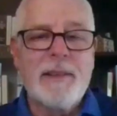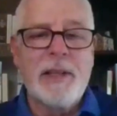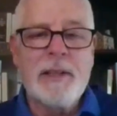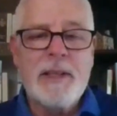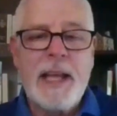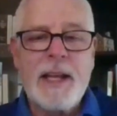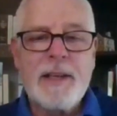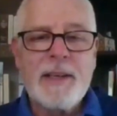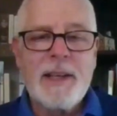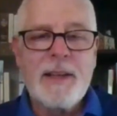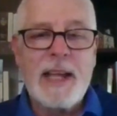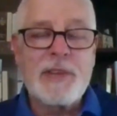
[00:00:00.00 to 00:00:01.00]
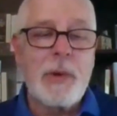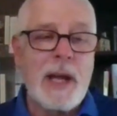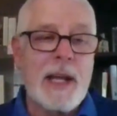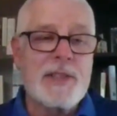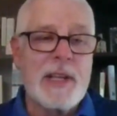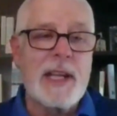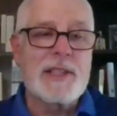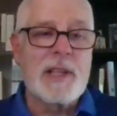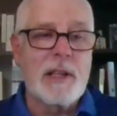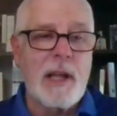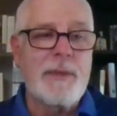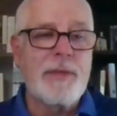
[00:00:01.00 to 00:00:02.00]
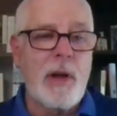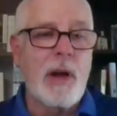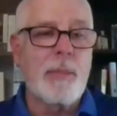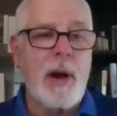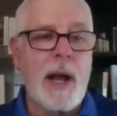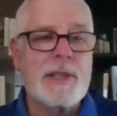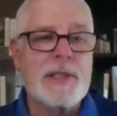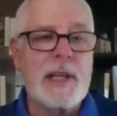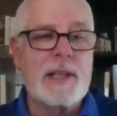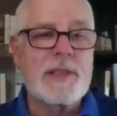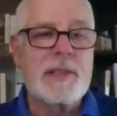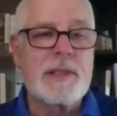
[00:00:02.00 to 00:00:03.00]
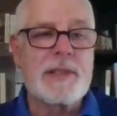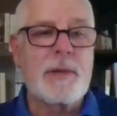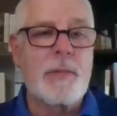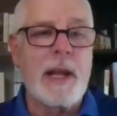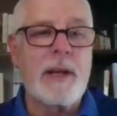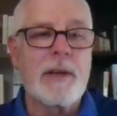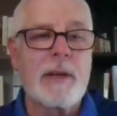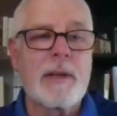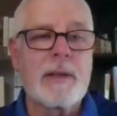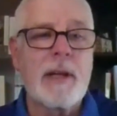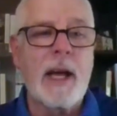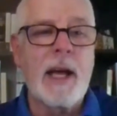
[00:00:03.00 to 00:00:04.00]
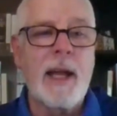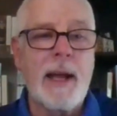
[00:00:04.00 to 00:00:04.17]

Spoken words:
And that's why I say it's a lifelong process to surrender